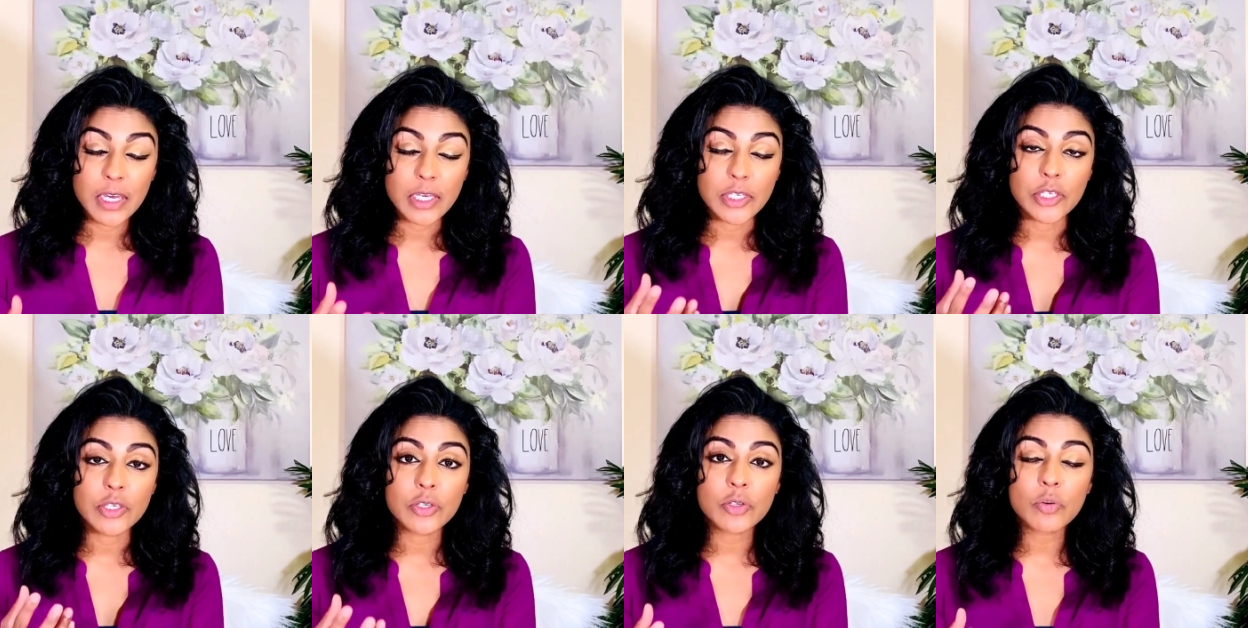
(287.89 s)

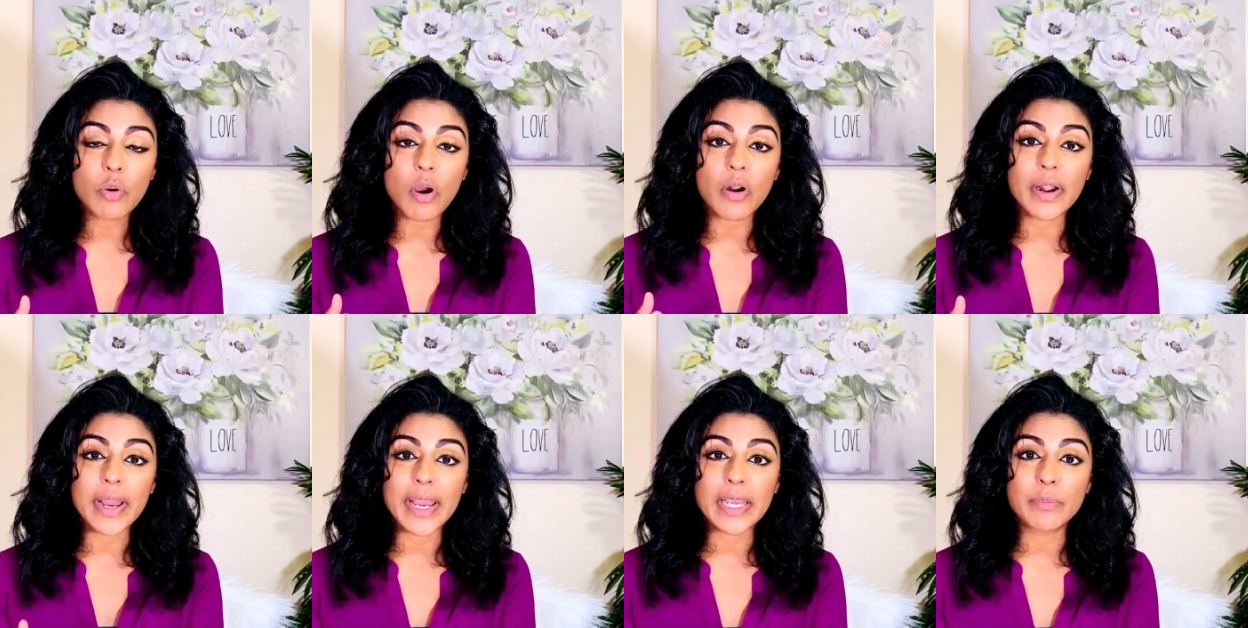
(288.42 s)
you
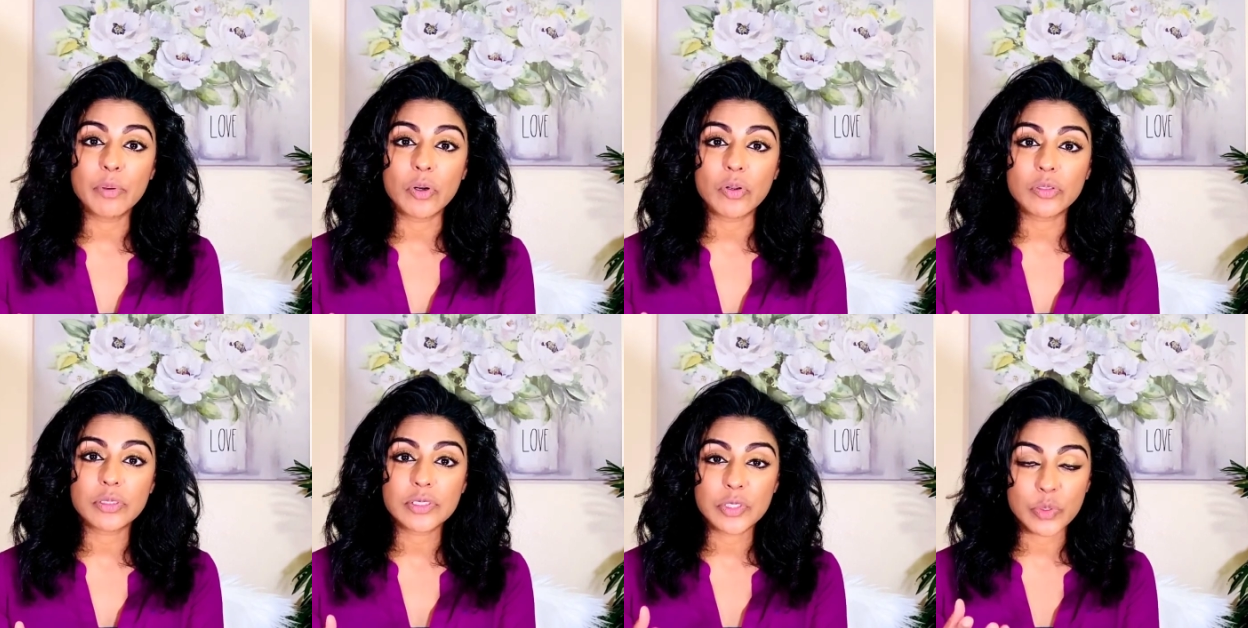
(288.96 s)
are able
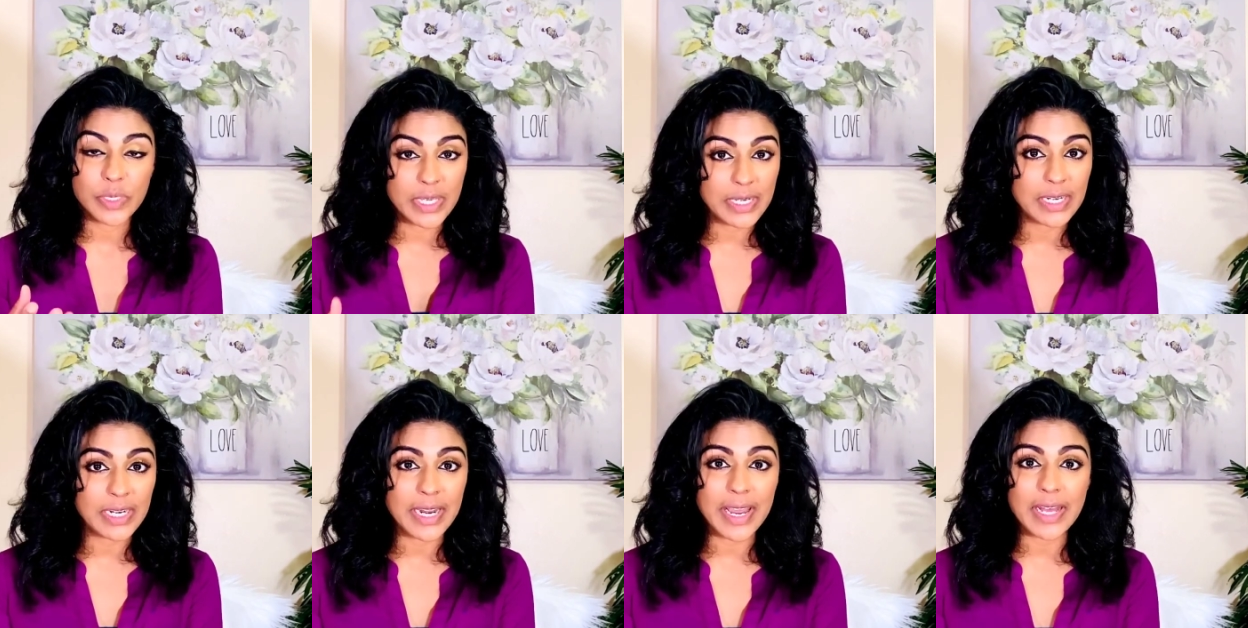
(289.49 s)
to get
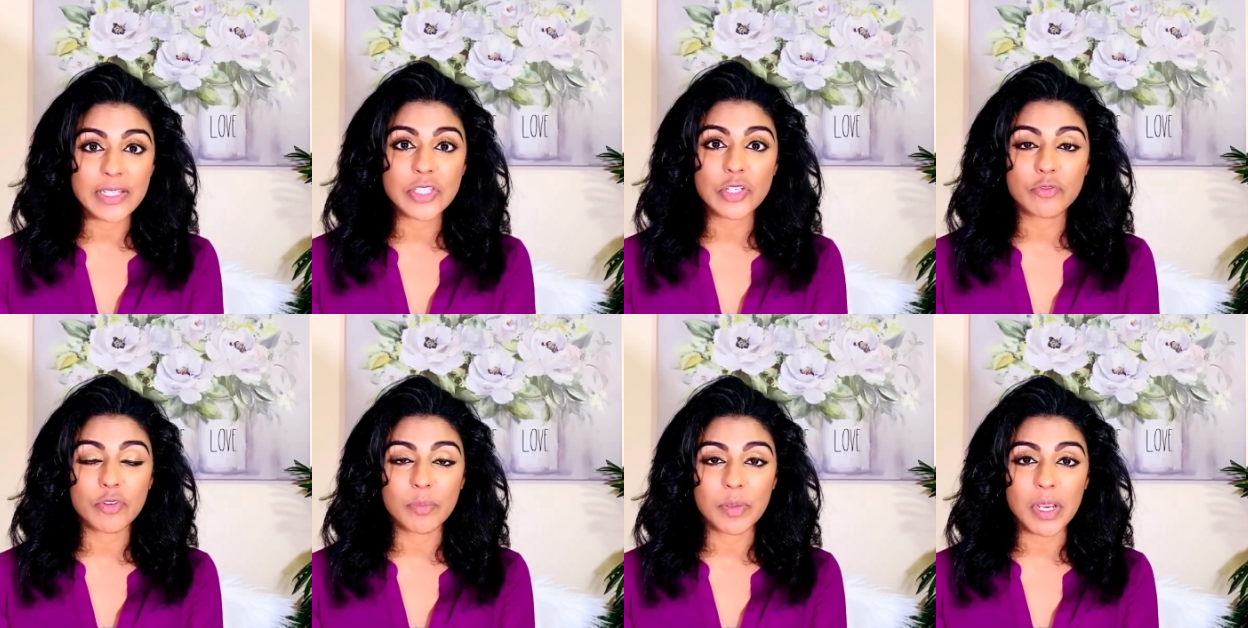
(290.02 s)
an answer
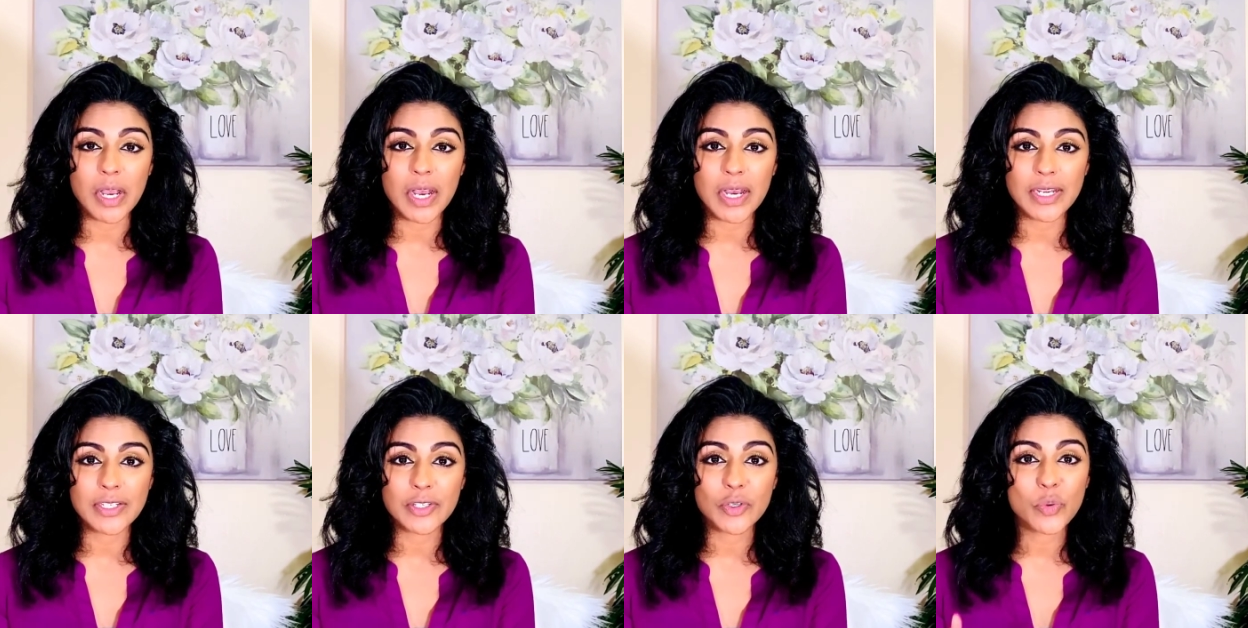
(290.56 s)
from God
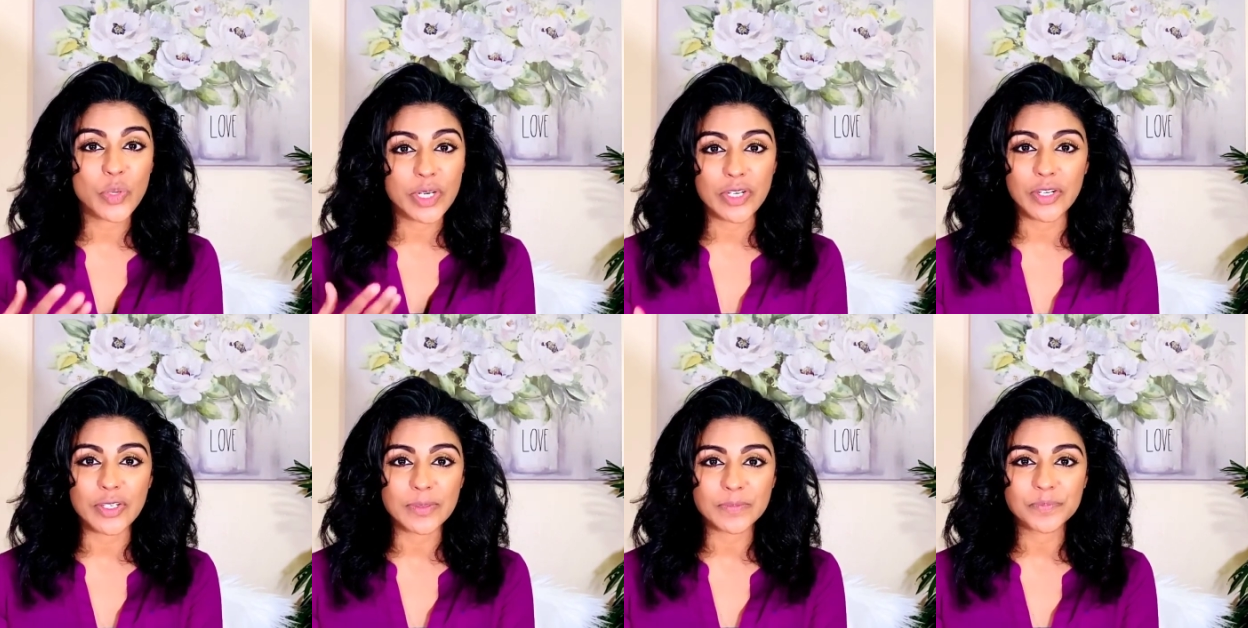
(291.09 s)

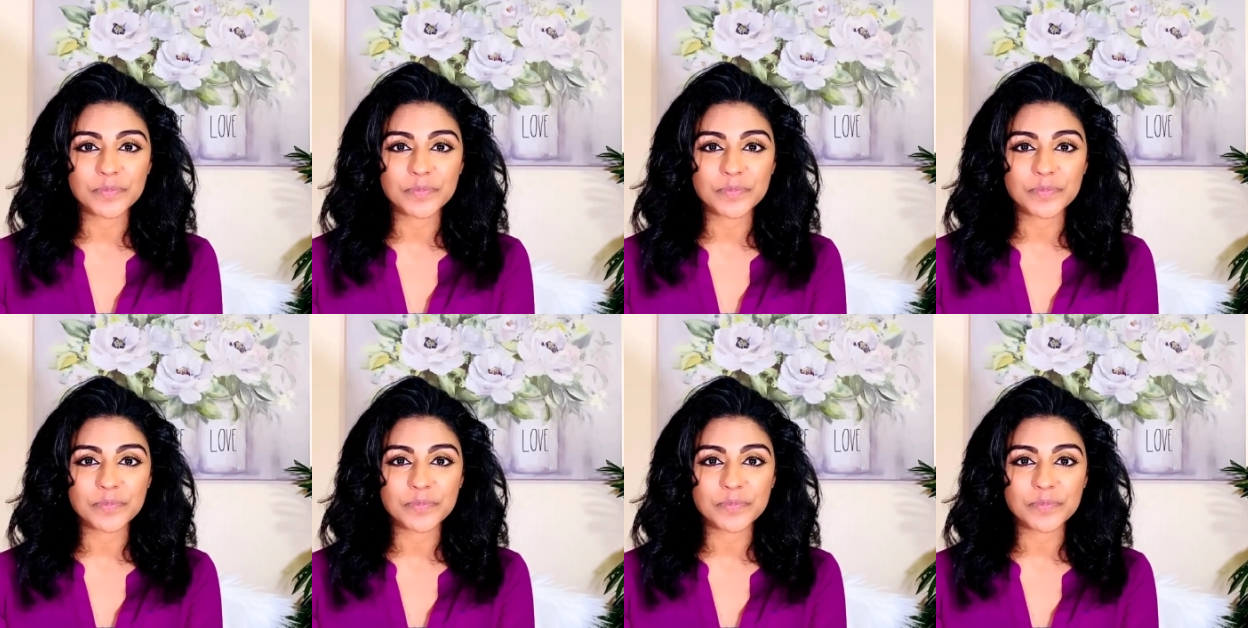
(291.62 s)
quicker.